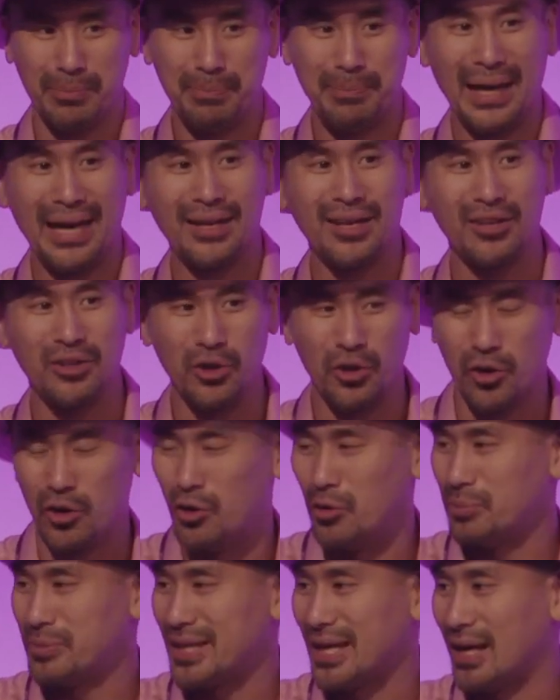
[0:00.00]
back in your
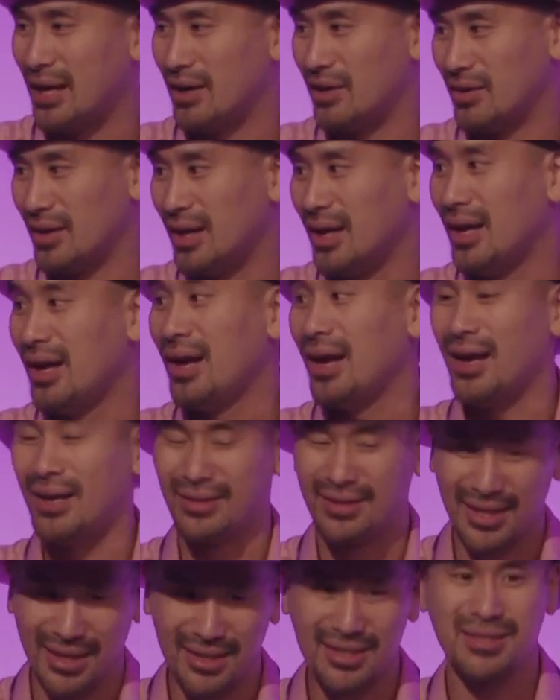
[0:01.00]
hometown
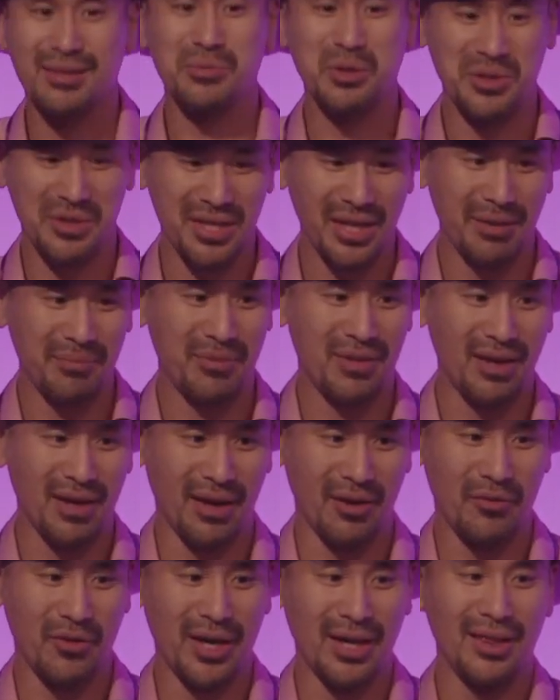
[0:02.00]
and teach them the same
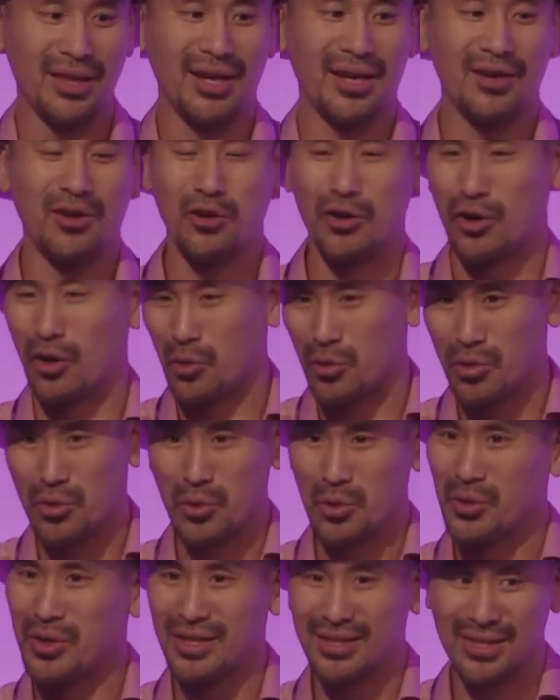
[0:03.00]
thing, right? Like, go
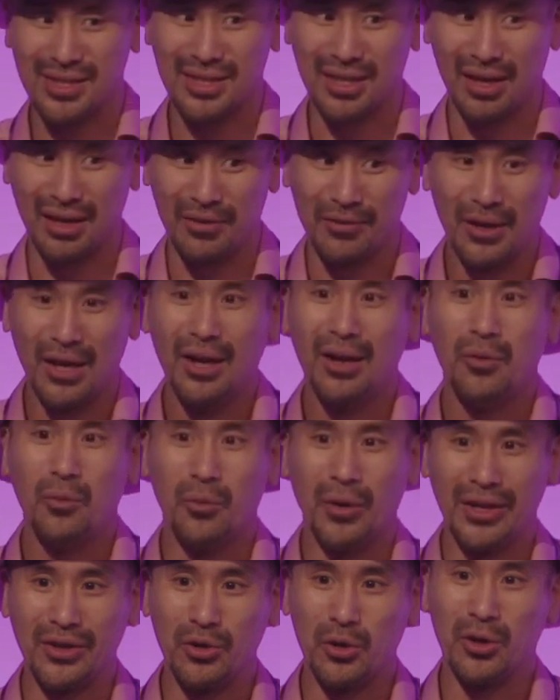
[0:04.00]
through this stuff.
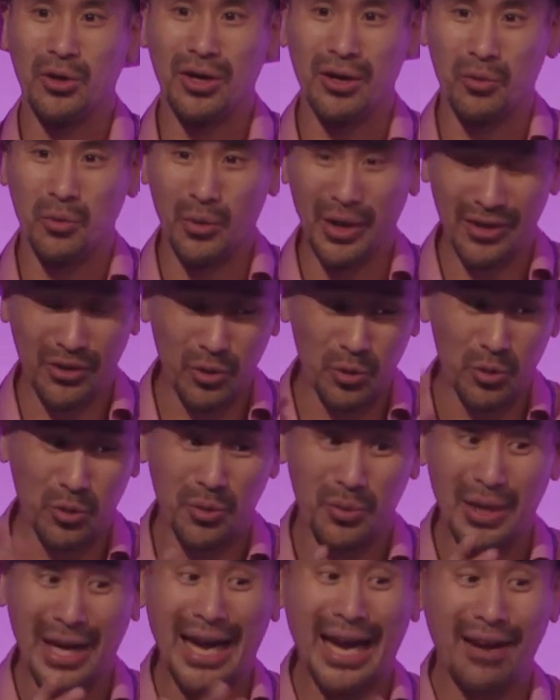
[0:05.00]
When
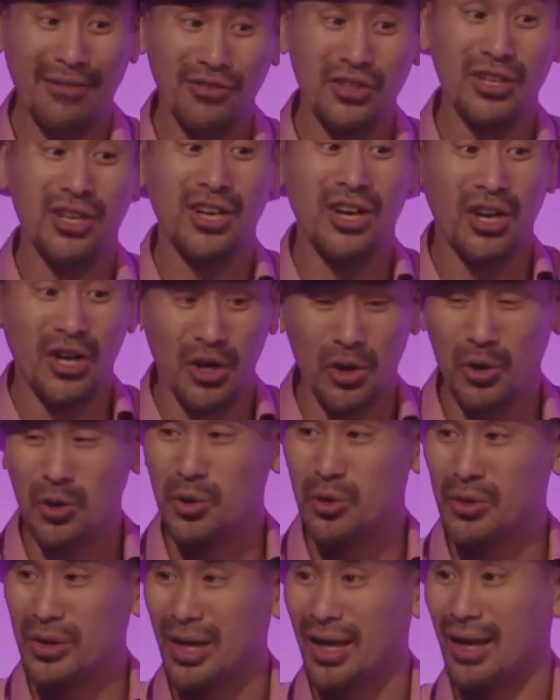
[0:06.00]
you have to
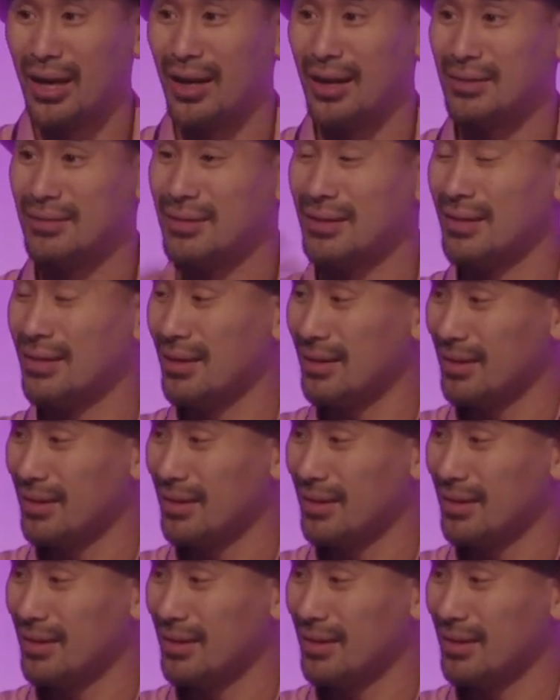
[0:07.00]
code and